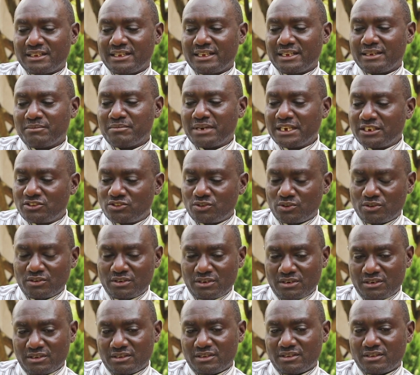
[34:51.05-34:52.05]
they mentioned
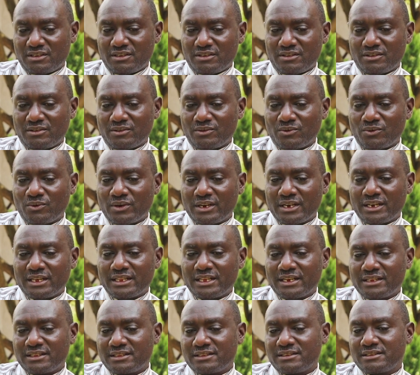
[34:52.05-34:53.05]
were
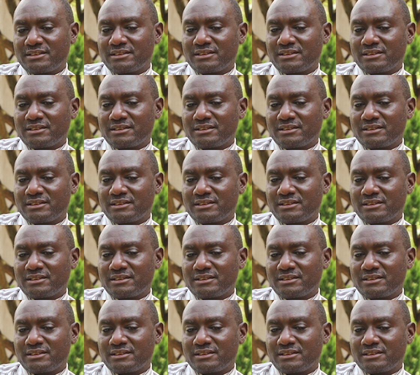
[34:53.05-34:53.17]
that,